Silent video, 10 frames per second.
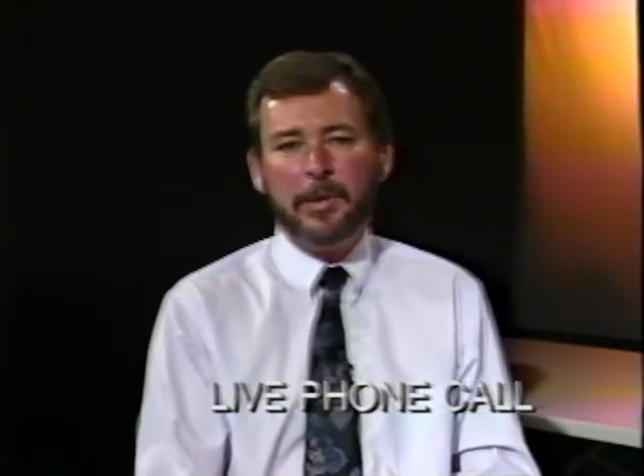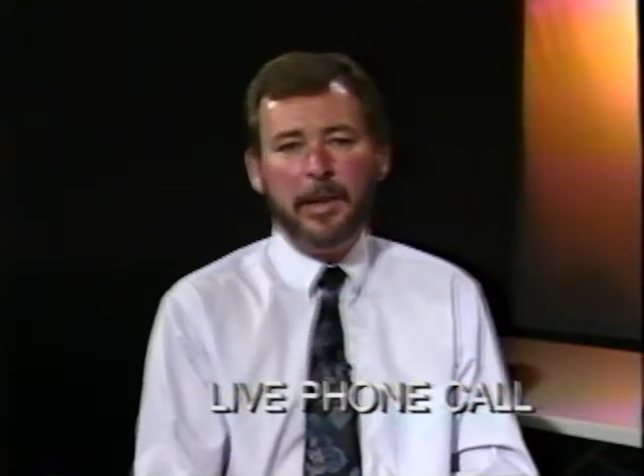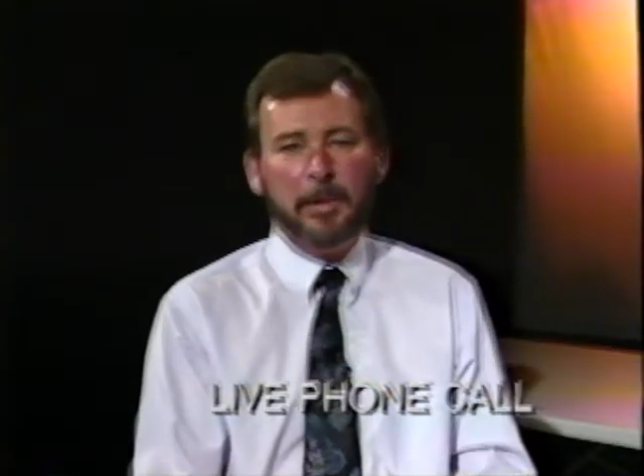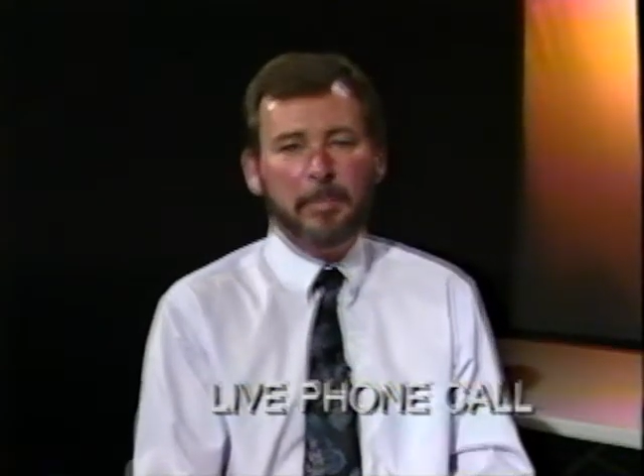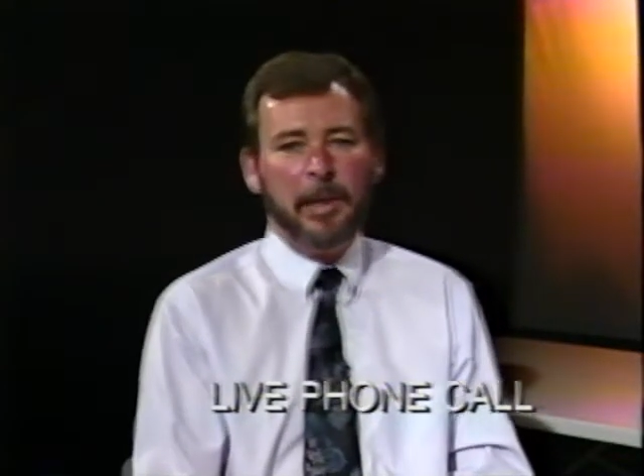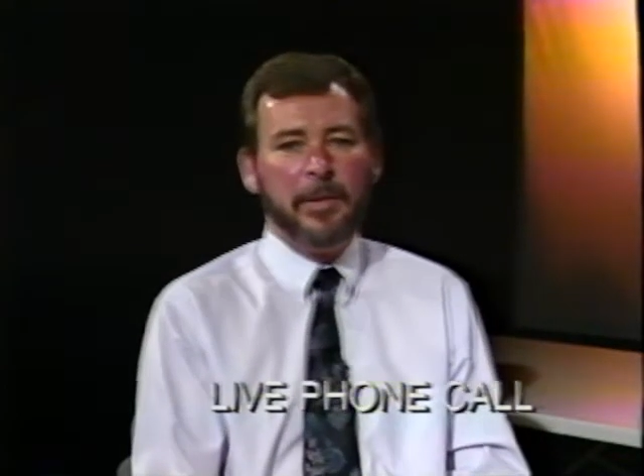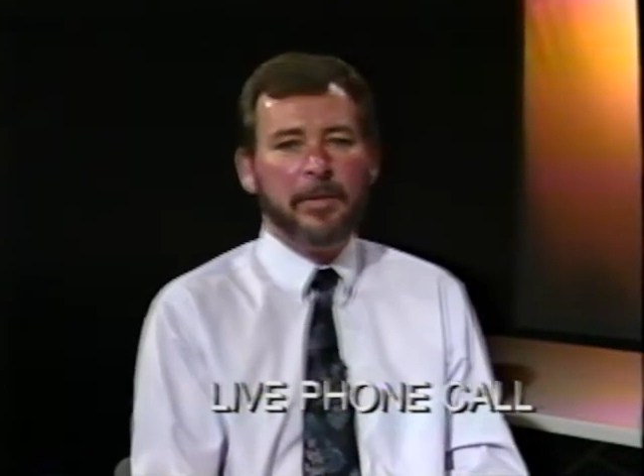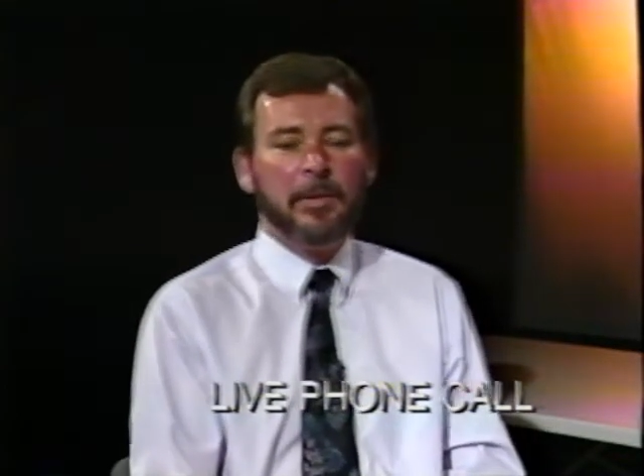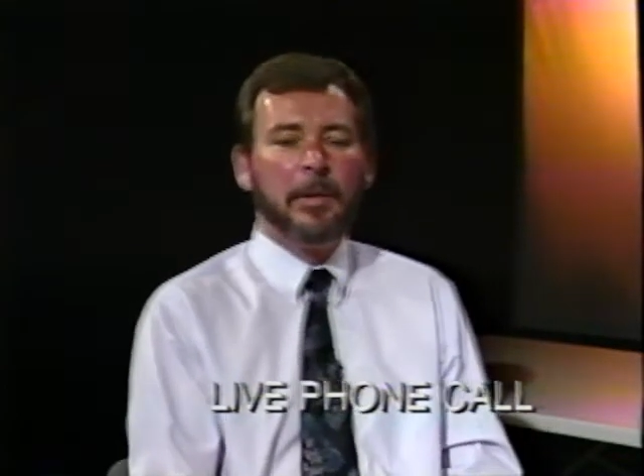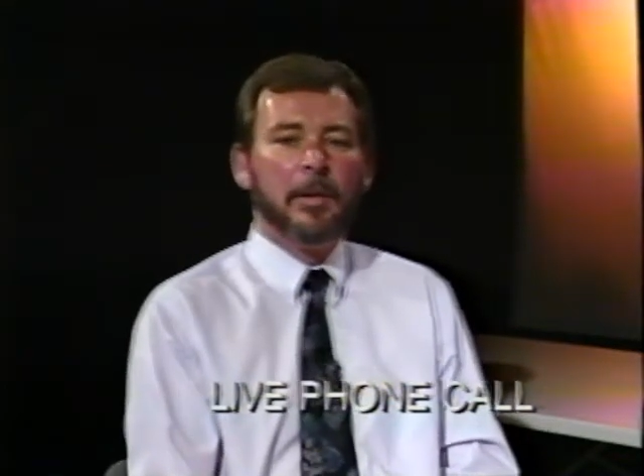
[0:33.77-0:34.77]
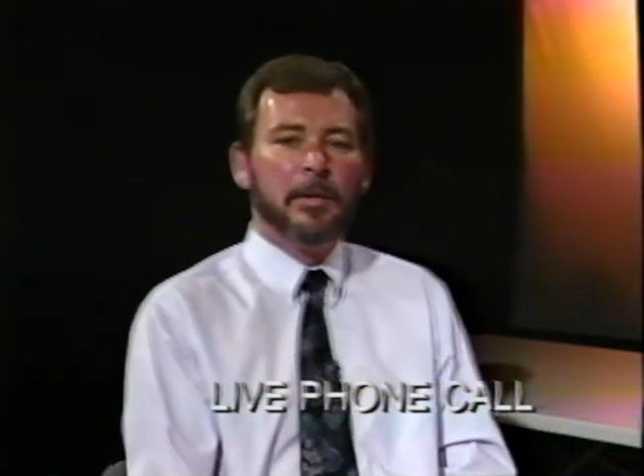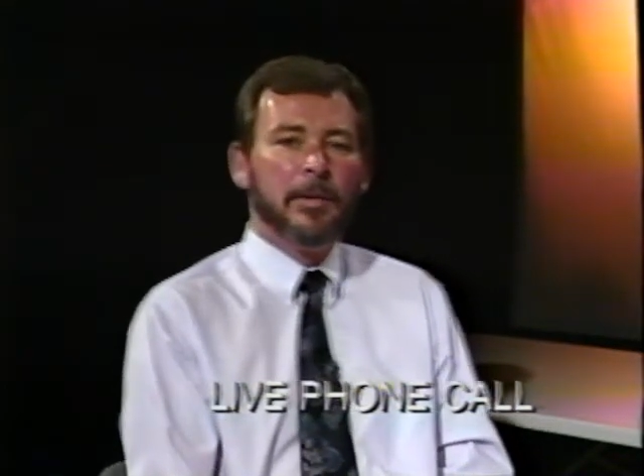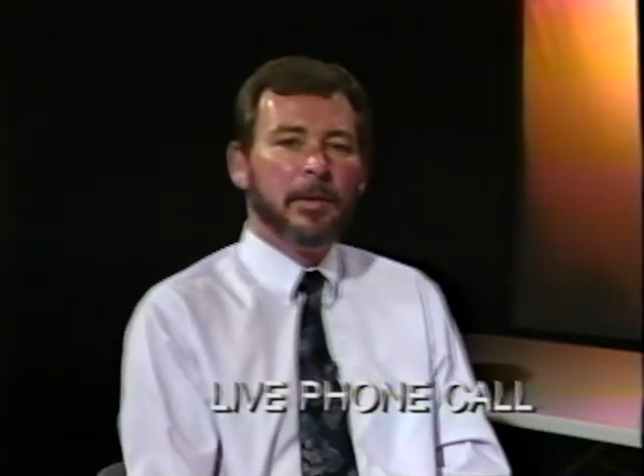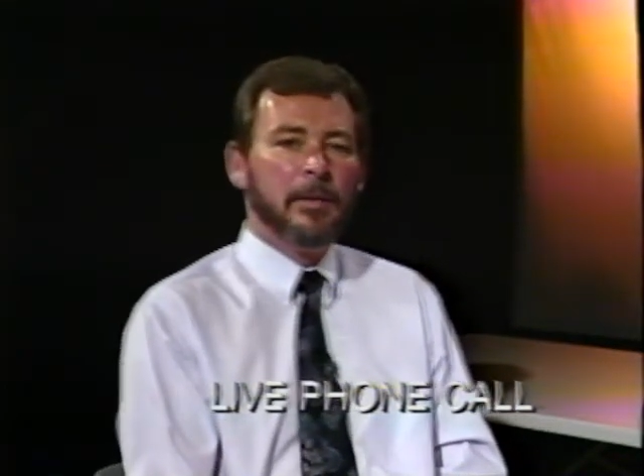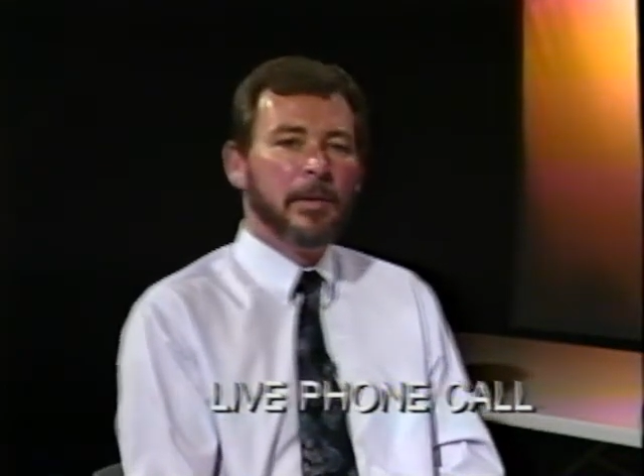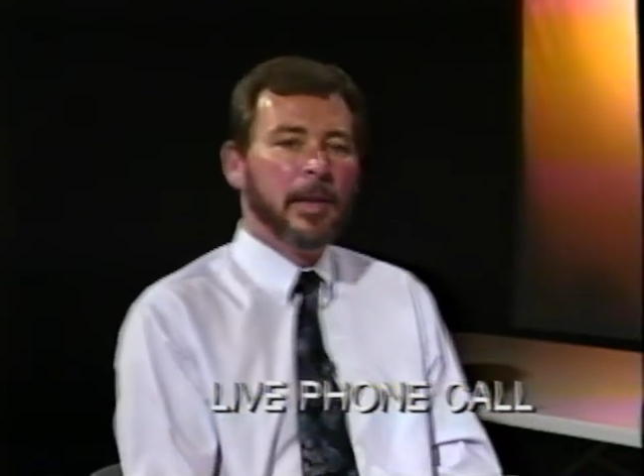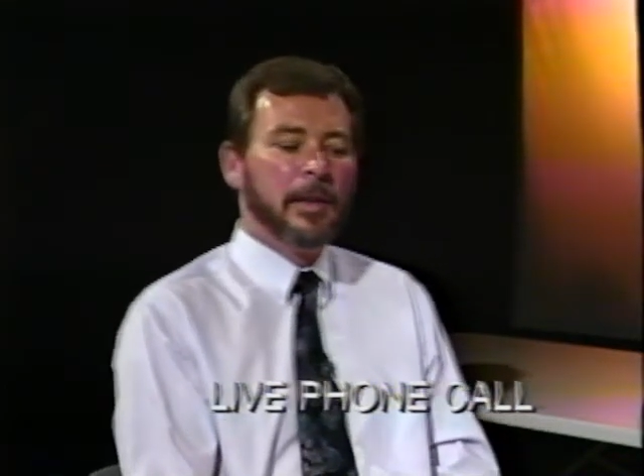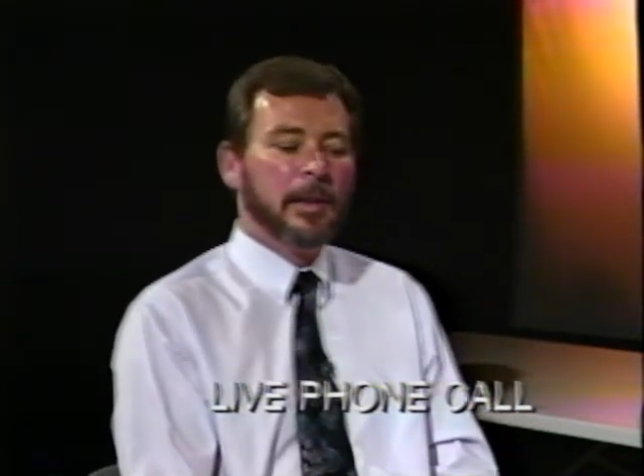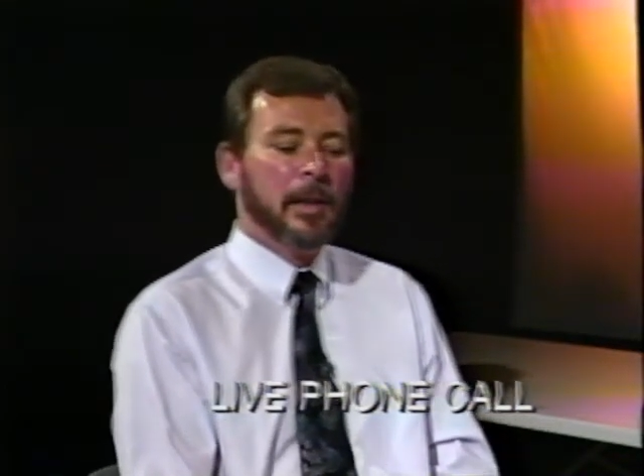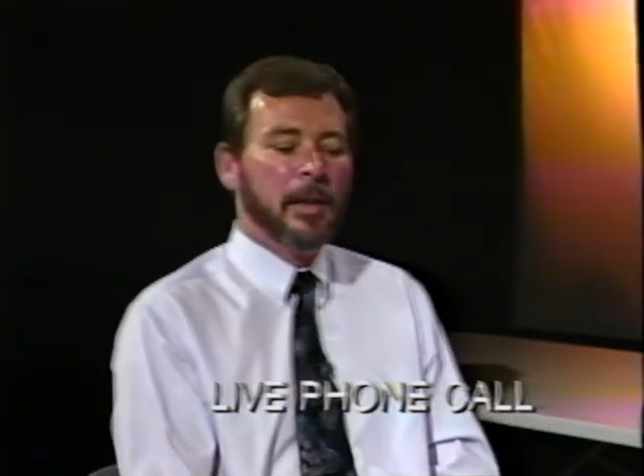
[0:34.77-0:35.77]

a database so that